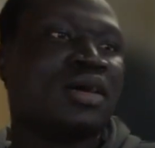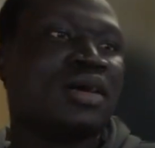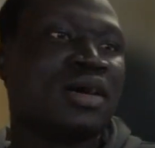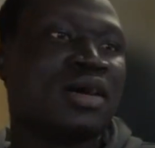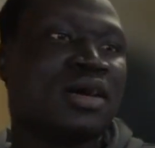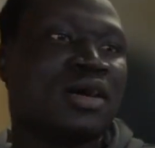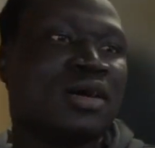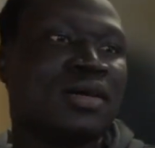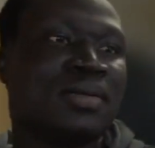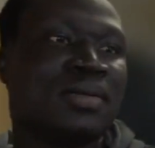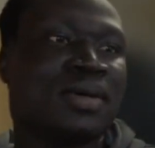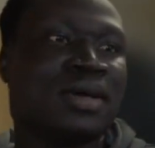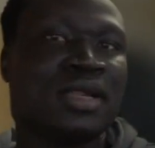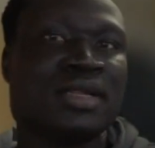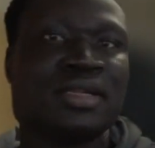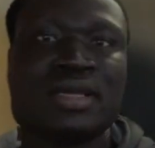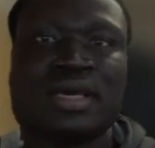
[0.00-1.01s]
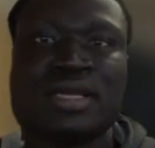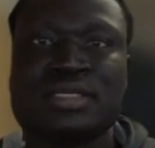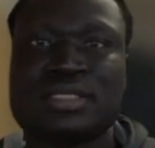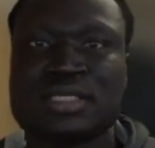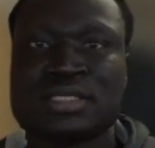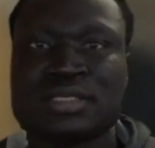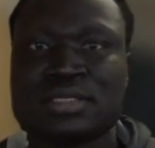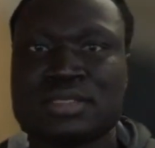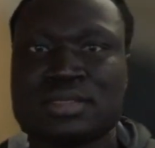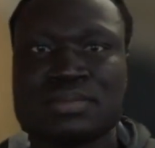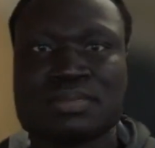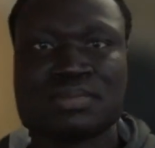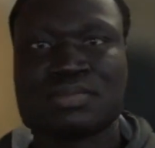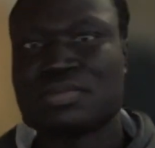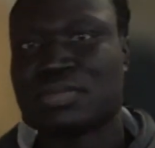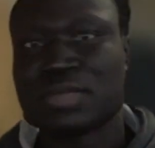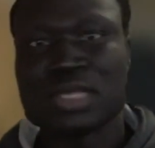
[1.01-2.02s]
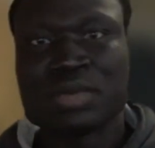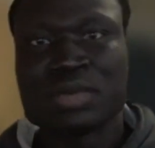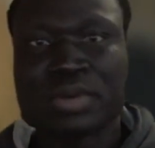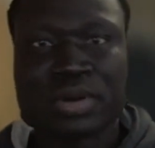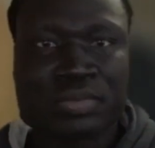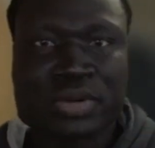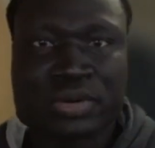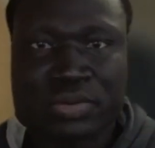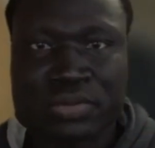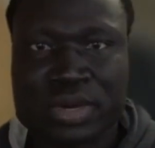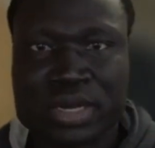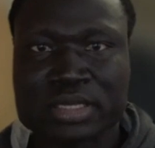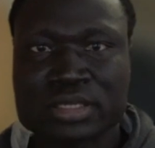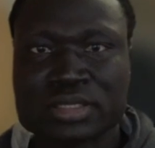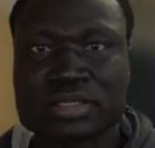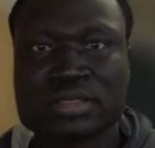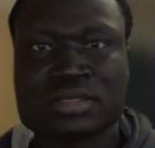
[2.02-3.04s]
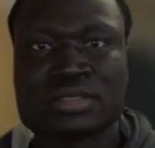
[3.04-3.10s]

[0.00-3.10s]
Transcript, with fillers: and just everyone went quiet.